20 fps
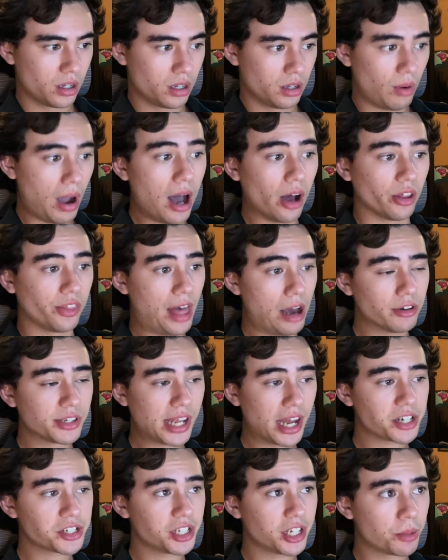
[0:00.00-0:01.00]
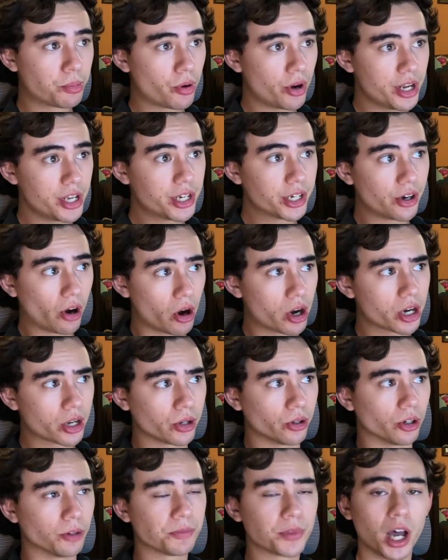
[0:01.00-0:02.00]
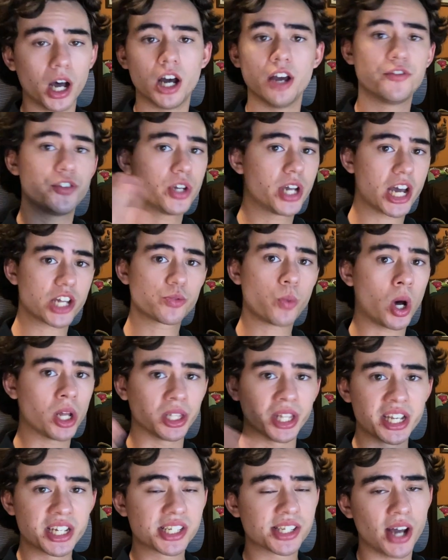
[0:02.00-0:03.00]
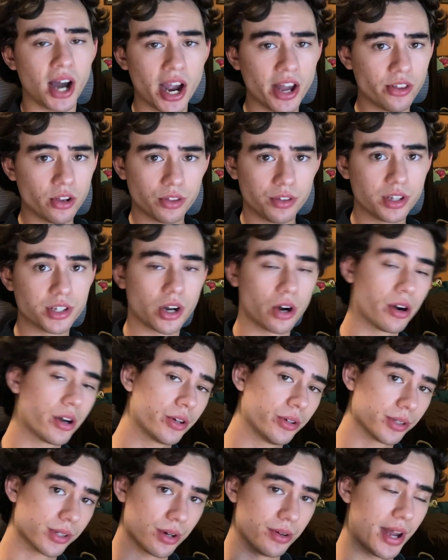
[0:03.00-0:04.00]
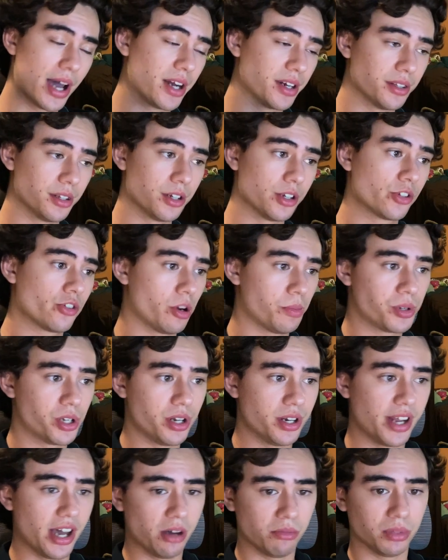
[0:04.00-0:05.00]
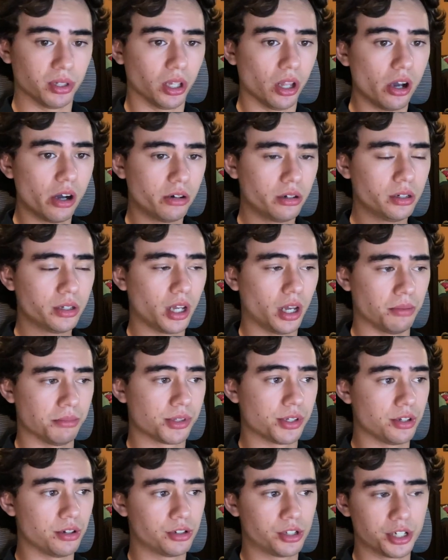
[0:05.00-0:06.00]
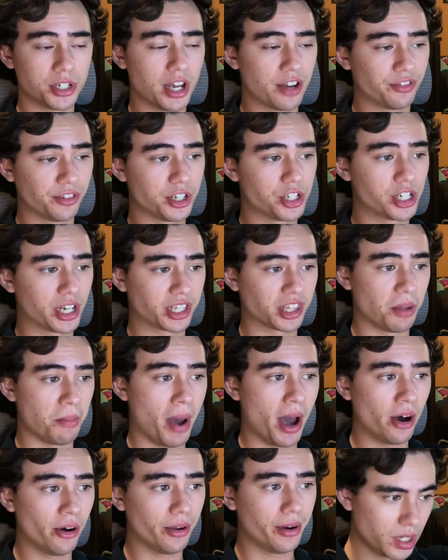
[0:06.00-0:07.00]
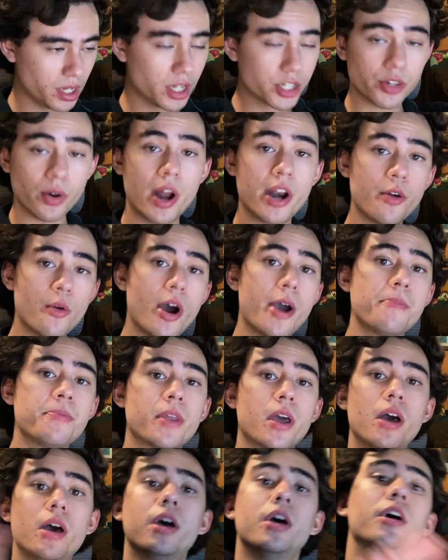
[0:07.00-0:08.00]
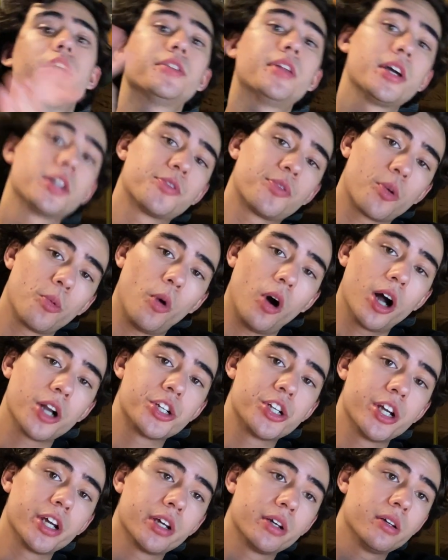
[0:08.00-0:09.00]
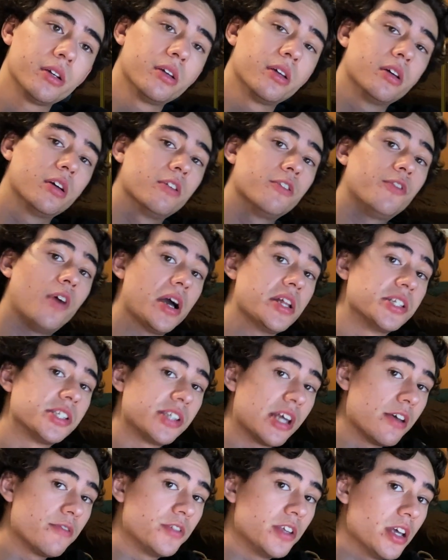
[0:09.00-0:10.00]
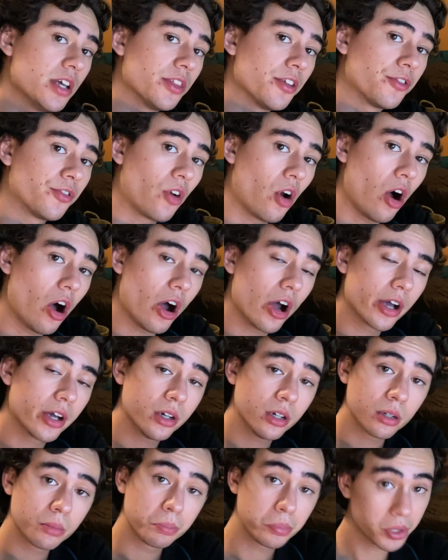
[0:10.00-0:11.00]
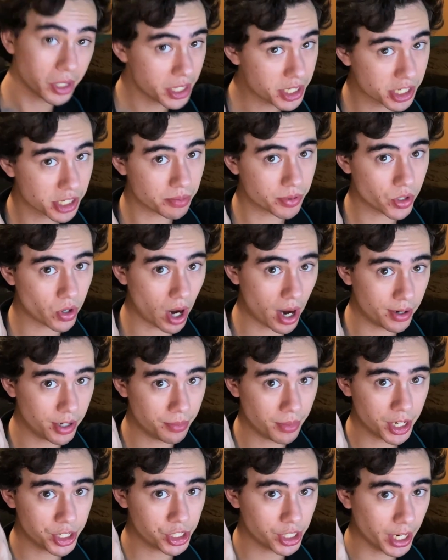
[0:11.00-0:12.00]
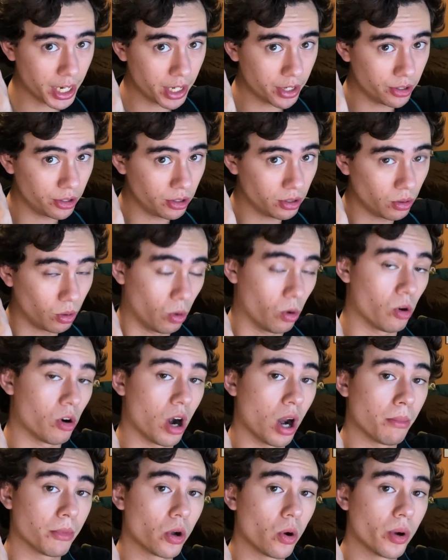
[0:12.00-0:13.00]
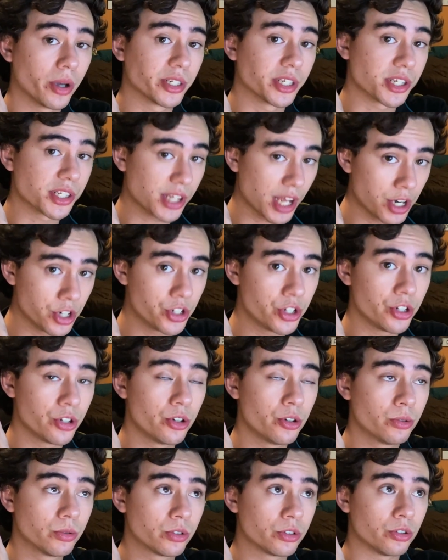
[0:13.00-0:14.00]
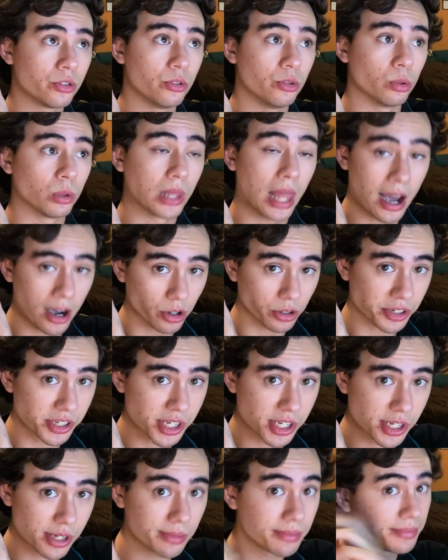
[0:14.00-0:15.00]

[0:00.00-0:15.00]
Wow, that was actually a pretty good article. If you guys want links to either of these articles, are down in the description down below, so you should definitely check them out. So anyway, thanks for watching. Find safety in the frog. Please subscribe to my channel, or I'm going to send you to Laos.